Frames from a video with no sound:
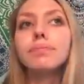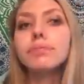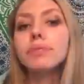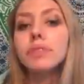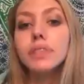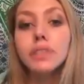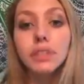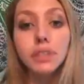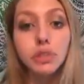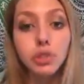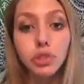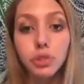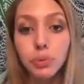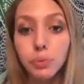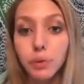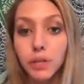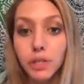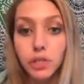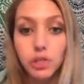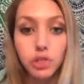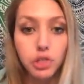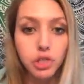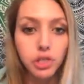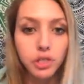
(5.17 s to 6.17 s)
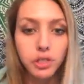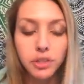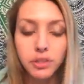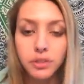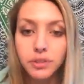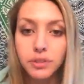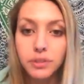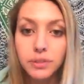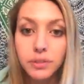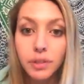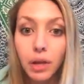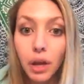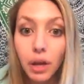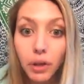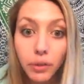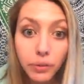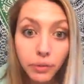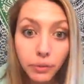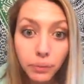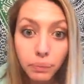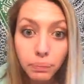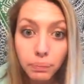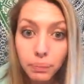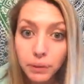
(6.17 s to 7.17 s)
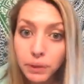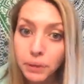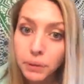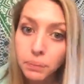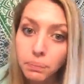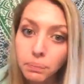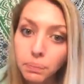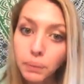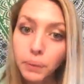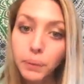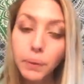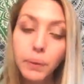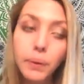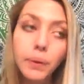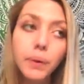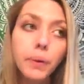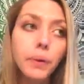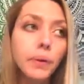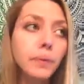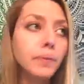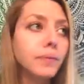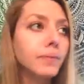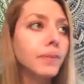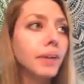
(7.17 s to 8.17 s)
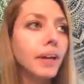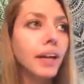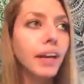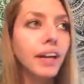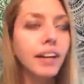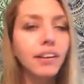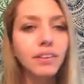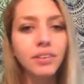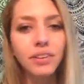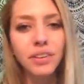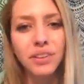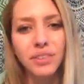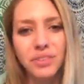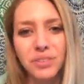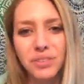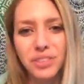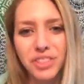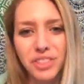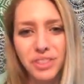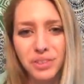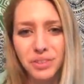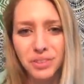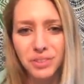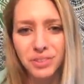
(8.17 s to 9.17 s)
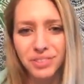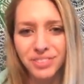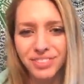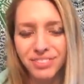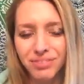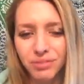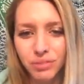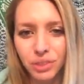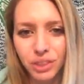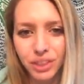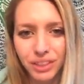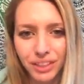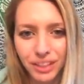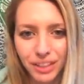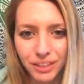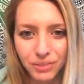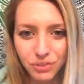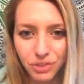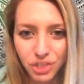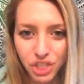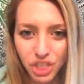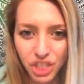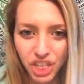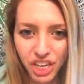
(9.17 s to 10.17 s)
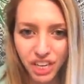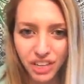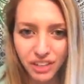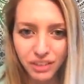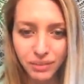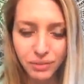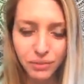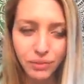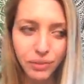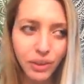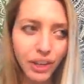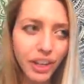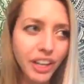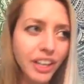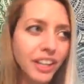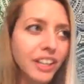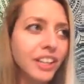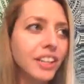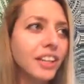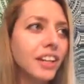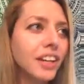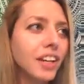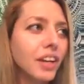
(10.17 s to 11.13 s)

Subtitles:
situations, other people, I don't know, just real life shit, right?